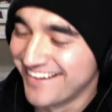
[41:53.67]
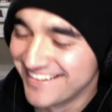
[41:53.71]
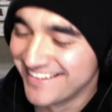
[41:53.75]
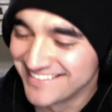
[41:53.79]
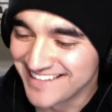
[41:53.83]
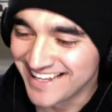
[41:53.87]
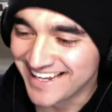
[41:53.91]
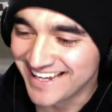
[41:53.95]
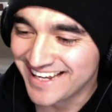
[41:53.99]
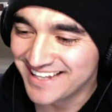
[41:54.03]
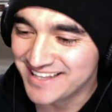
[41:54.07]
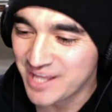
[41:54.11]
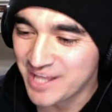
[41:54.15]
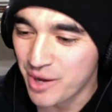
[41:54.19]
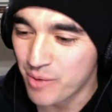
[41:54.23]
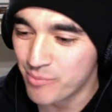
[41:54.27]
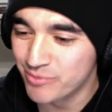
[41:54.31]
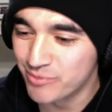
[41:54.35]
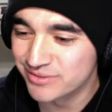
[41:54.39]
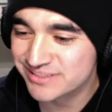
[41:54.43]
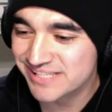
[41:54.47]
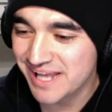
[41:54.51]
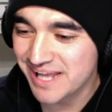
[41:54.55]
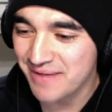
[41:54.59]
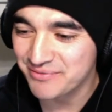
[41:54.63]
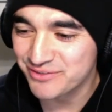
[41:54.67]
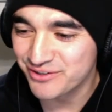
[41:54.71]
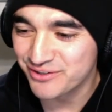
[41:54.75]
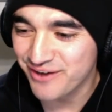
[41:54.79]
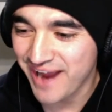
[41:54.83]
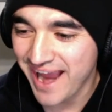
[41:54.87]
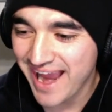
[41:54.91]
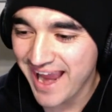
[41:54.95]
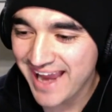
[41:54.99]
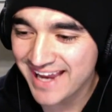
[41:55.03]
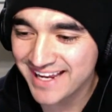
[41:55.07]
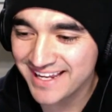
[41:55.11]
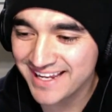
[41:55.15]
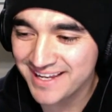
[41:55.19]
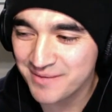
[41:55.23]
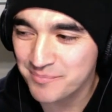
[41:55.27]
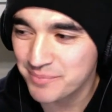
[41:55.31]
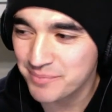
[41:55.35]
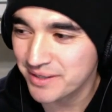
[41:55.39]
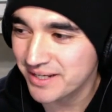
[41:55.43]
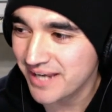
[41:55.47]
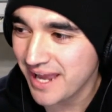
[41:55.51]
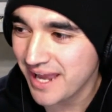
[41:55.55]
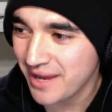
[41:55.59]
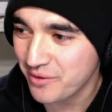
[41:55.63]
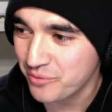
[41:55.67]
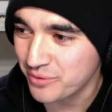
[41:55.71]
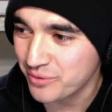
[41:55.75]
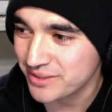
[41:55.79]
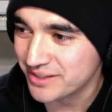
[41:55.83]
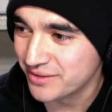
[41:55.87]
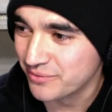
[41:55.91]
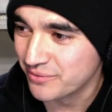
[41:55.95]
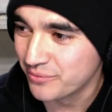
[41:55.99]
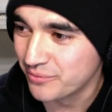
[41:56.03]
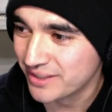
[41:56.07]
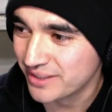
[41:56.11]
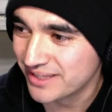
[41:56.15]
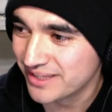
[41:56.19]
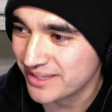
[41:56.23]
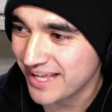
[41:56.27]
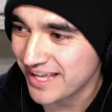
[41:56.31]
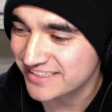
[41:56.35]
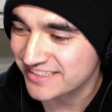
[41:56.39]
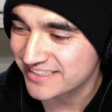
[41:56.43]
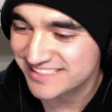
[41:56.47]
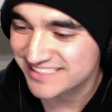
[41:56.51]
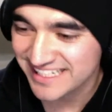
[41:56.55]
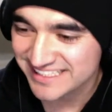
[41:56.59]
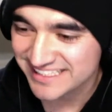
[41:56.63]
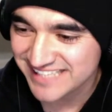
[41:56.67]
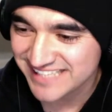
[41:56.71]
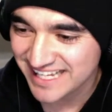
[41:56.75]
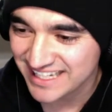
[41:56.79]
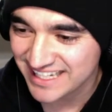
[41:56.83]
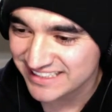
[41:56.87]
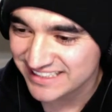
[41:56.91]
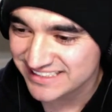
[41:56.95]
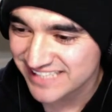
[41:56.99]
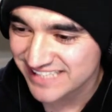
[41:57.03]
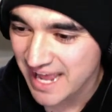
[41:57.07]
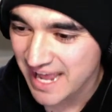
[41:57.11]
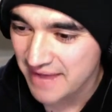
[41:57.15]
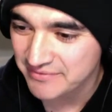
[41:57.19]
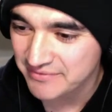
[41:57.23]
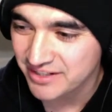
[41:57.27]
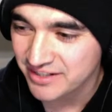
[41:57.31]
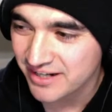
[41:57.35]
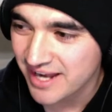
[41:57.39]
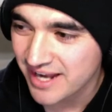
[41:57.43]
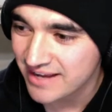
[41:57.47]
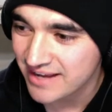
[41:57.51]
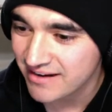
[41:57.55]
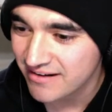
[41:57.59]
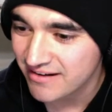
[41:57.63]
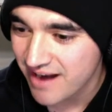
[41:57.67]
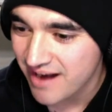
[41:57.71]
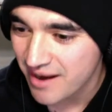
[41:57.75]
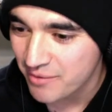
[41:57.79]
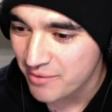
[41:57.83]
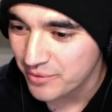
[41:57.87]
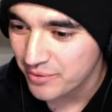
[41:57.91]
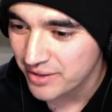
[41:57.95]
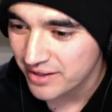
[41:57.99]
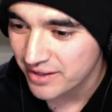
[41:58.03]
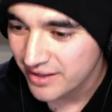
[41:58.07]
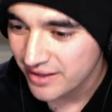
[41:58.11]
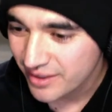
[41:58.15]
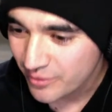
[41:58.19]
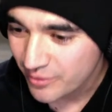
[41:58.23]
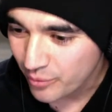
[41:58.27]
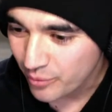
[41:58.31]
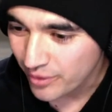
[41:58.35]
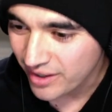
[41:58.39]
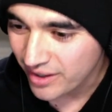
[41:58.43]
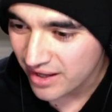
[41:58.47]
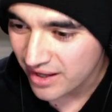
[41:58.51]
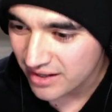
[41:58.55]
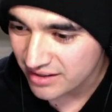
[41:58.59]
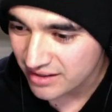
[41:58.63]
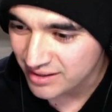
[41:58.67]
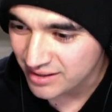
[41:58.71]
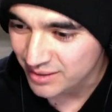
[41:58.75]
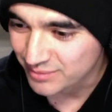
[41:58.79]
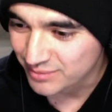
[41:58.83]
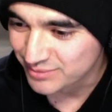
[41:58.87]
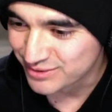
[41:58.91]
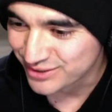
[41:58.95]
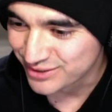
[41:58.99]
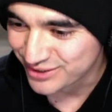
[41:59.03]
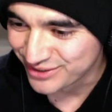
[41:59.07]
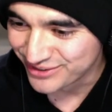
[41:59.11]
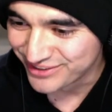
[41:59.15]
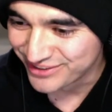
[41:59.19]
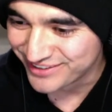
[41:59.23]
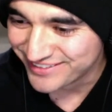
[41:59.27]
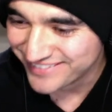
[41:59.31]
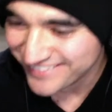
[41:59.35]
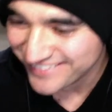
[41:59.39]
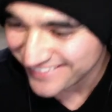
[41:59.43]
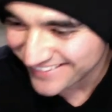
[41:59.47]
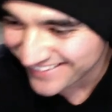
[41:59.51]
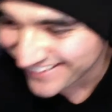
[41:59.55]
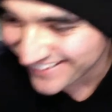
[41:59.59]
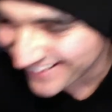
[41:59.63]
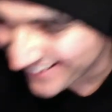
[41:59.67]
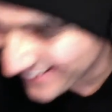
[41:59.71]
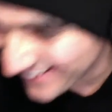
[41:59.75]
They almost left you hanging, but like with like 6 seconds left, they're like, all right, we gotta come through.